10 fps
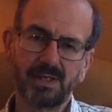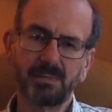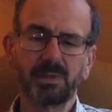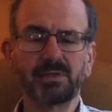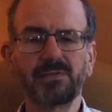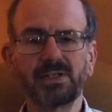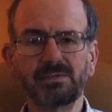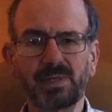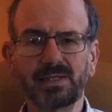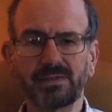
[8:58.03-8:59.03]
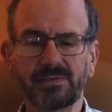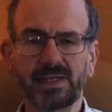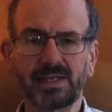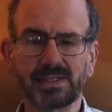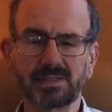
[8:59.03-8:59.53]
But the fundamental
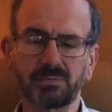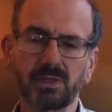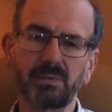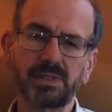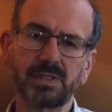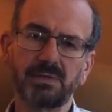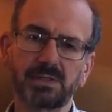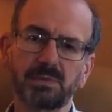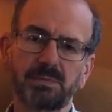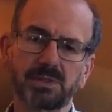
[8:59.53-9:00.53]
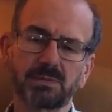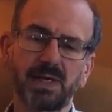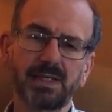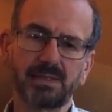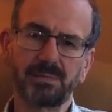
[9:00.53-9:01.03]
thing is that what we do is we
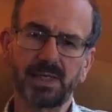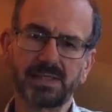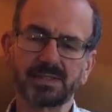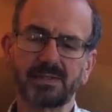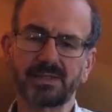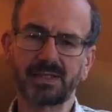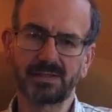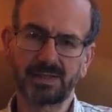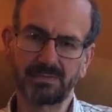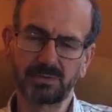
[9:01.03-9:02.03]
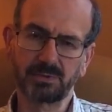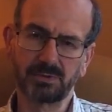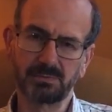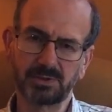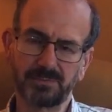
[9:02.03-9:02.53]
persuade the bees to think they've
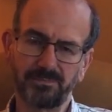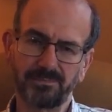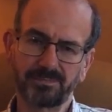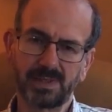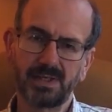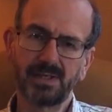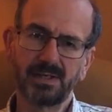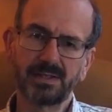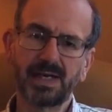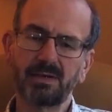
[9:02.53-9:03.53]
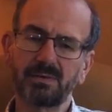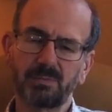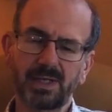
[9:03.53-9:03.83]
swarmed. Now, we